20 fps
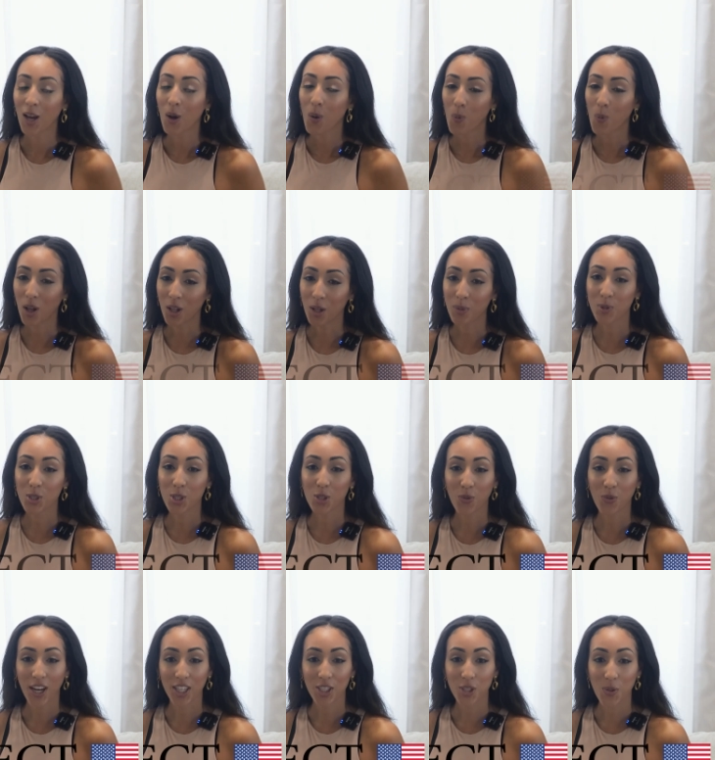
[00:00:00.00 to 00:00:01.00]
Welcome to
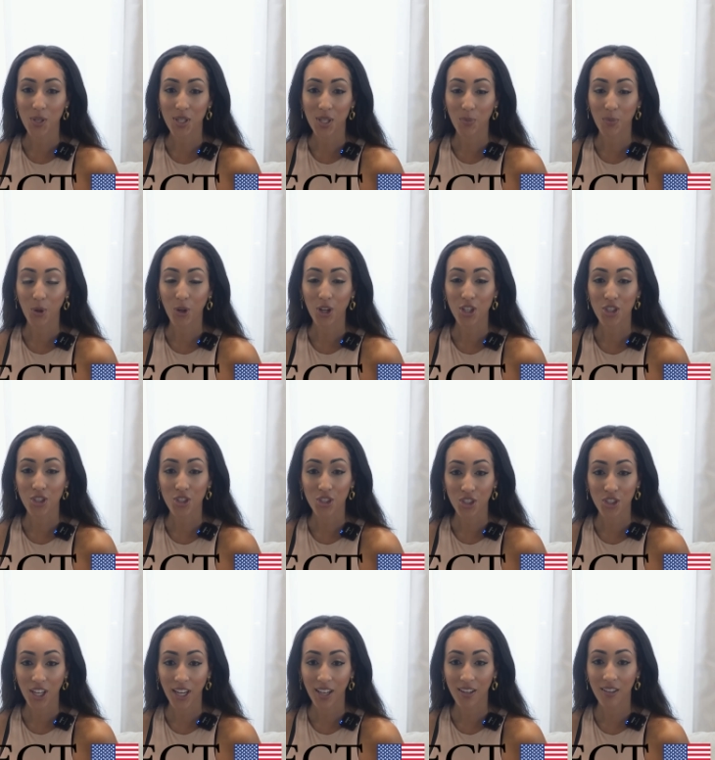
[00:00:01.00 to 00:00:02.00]
Direct U.S. Immigration's
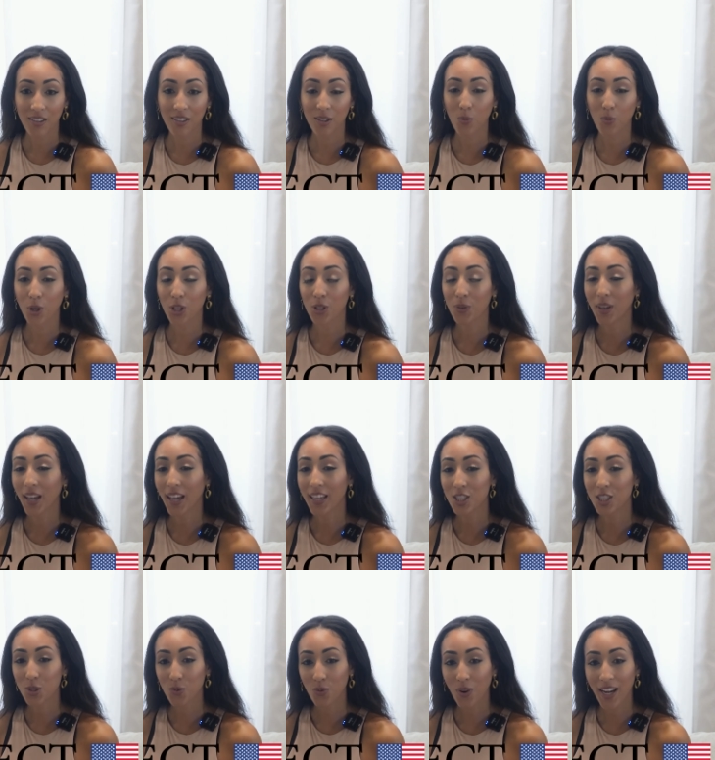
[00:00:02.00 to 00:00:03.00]
channel, where you
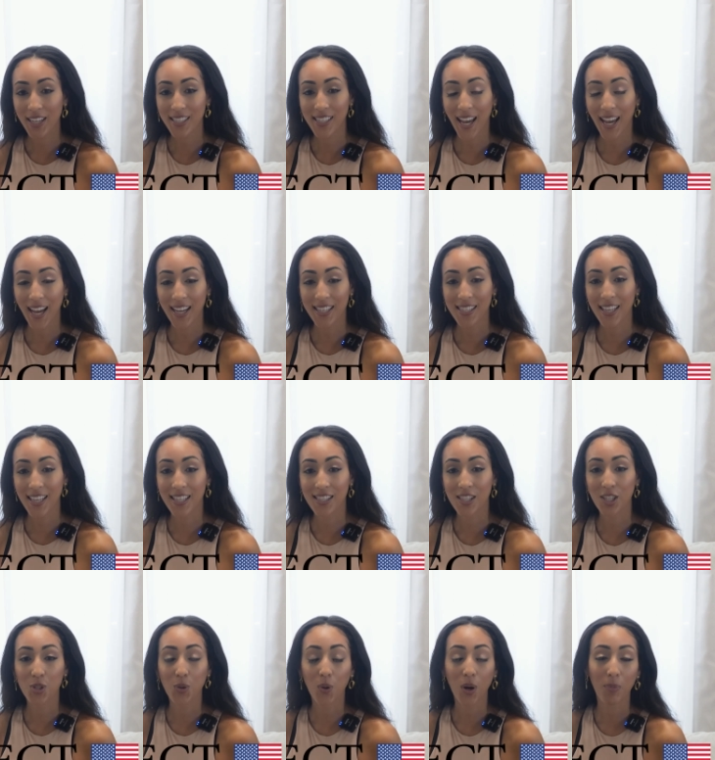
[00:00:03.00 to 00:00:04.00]
get direct
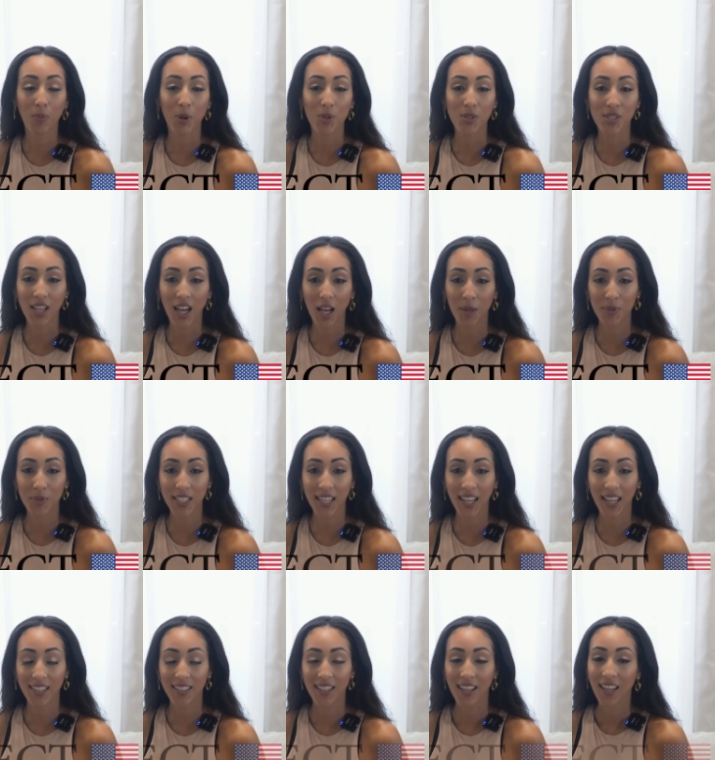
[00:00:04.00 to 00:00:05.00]
access to our most
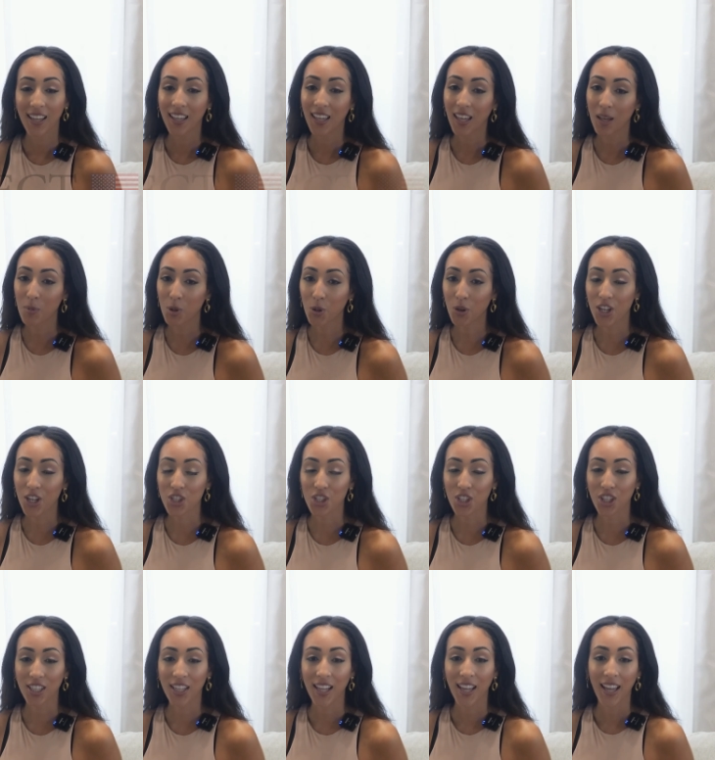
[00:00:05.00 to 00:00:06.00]
up-to-date
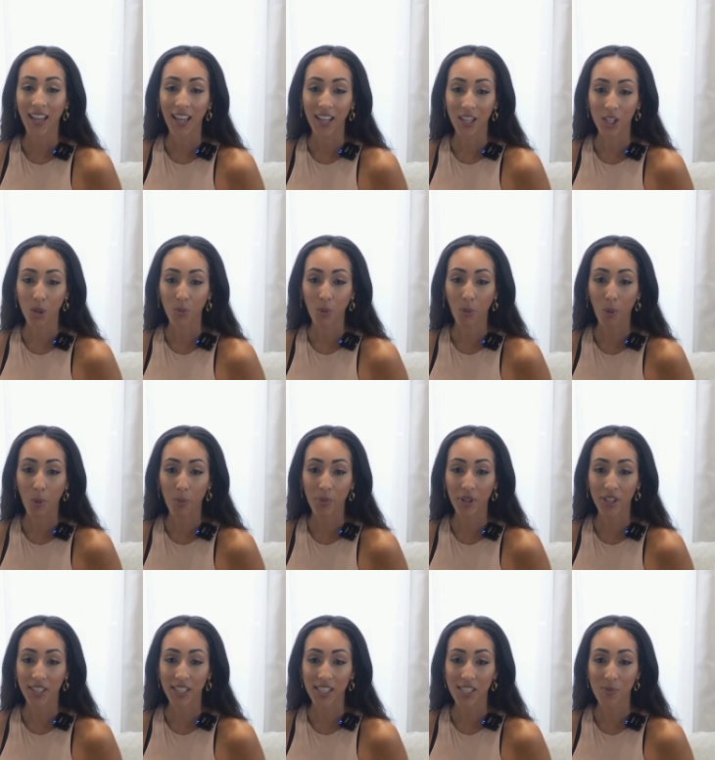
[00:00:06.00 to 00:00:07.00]
immigration and global
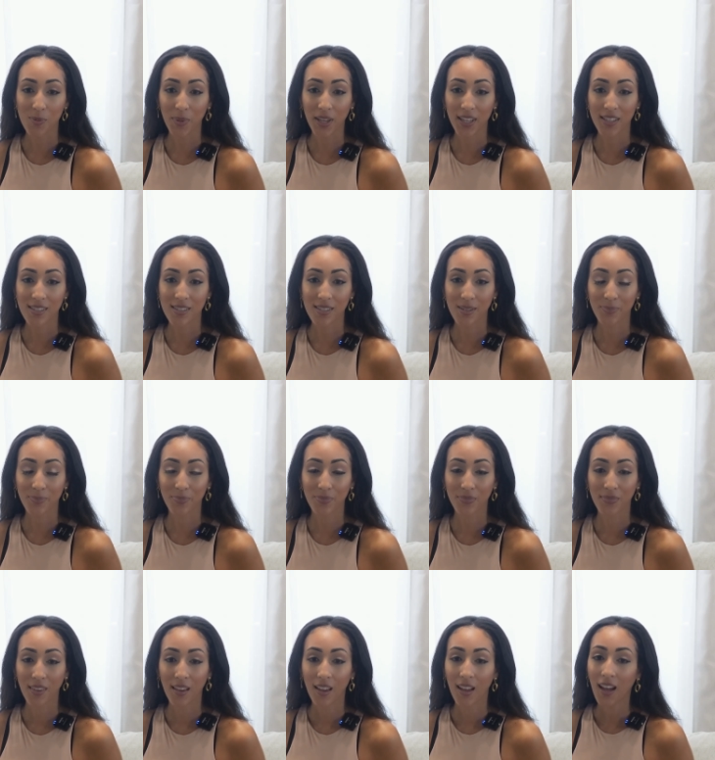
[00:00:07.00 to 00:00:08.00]
mobility space.
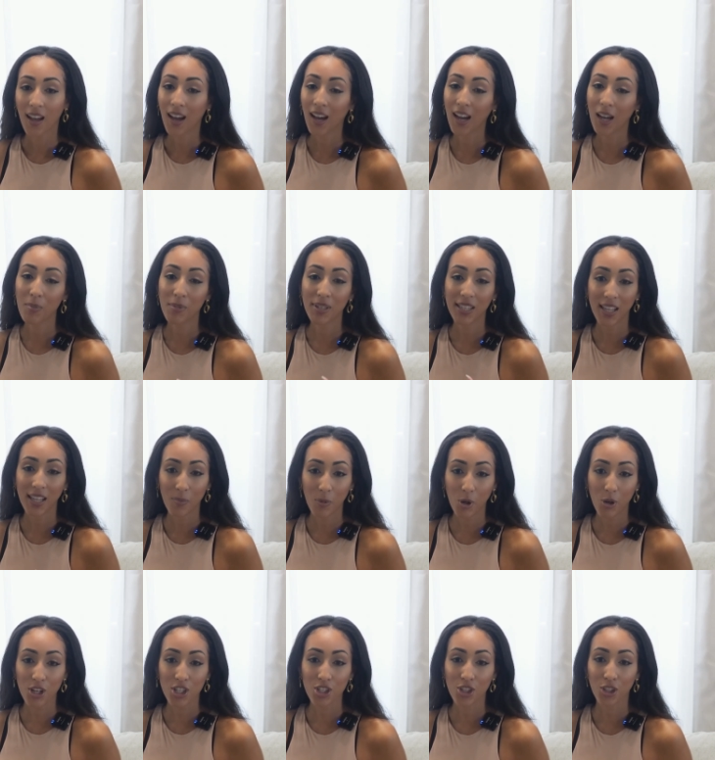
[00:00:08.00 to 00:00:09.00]
I'm an
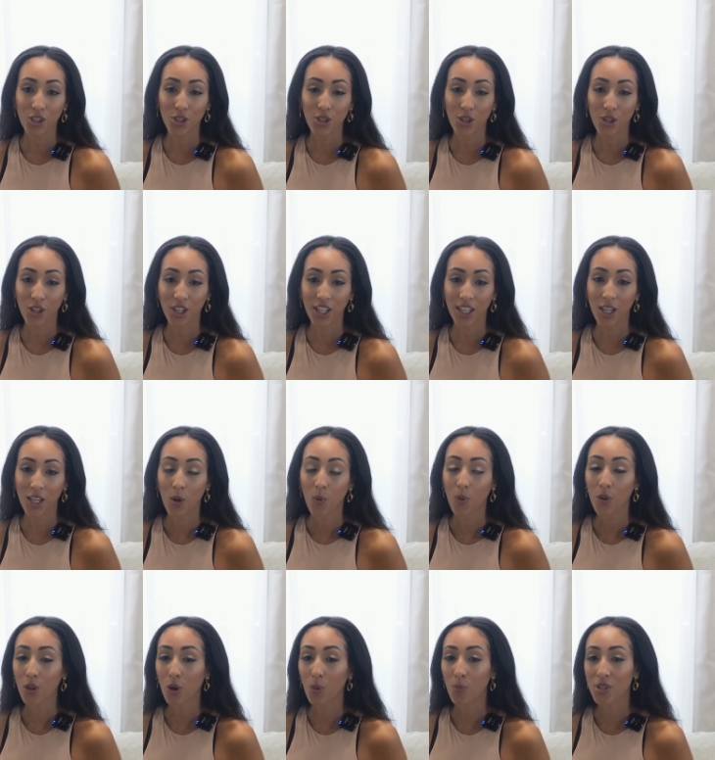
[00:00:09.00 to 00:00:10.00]
immigration attorney
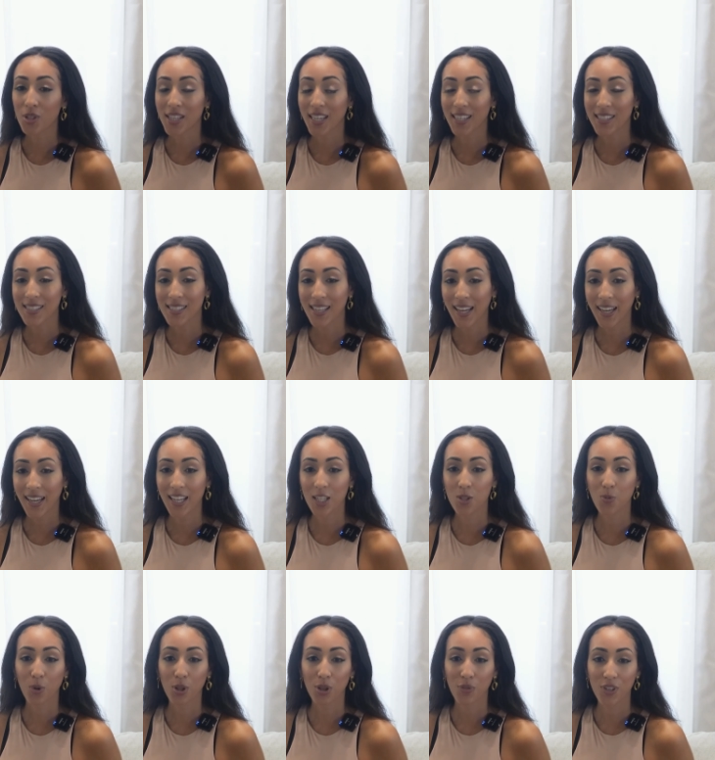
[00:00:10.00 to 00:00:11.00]
with almost a
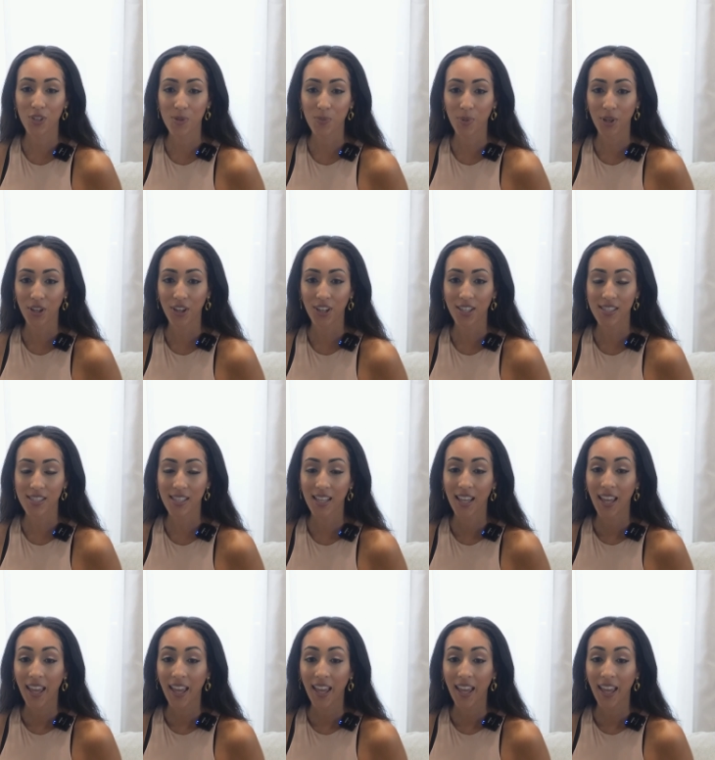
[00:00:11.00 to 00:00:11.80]
decade's worth of experience,